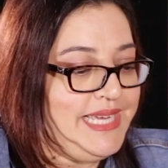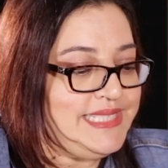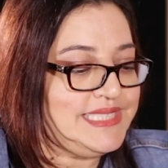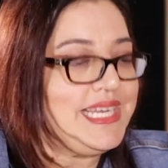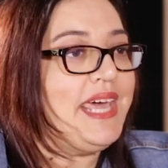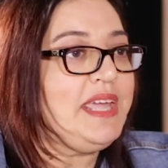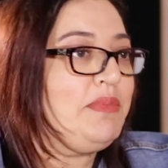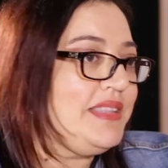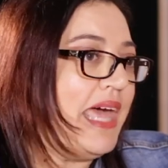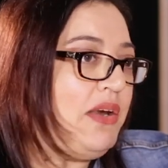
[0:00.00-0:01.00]
is
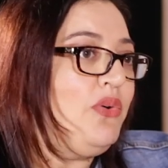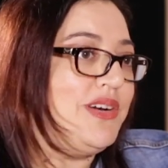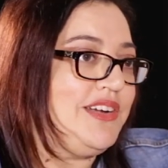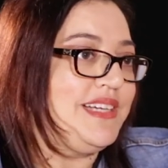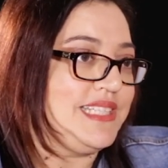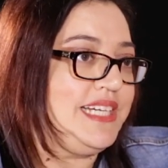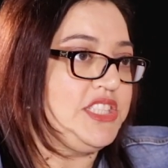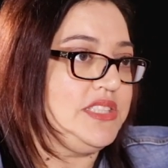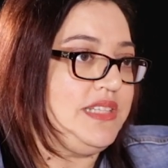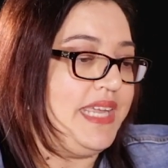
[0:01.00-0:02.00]
starting with that
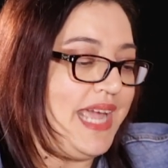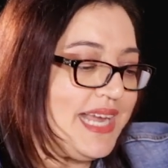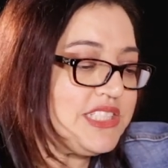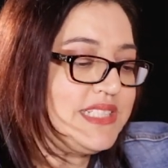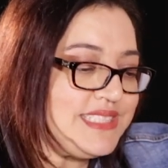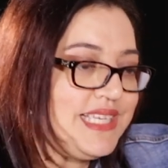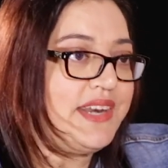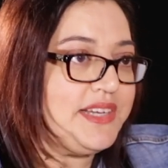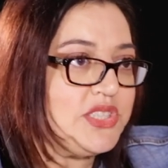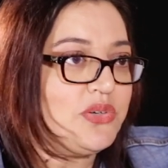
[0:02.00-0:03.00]
organization and actually
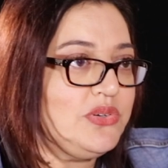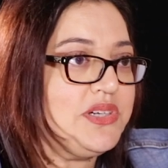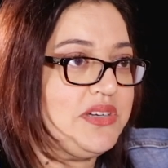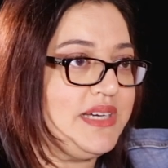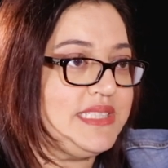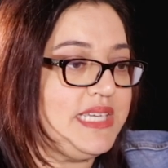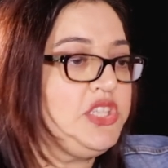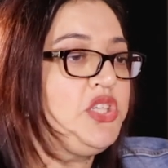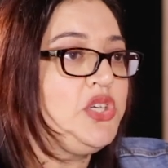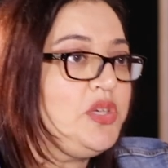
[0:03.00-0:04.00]
starting to organize it,
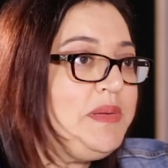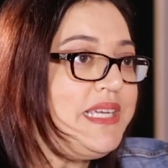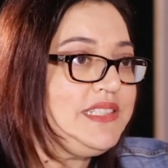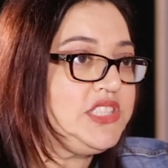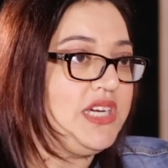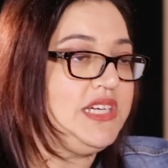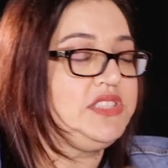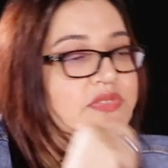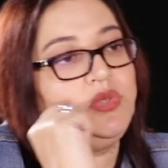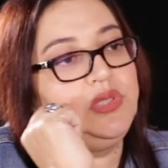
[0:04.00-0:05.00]
and you being in
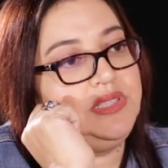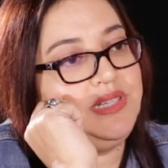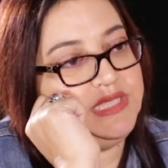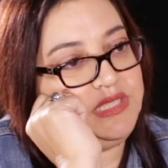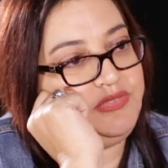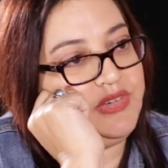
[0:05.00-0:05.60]
charge of organizing your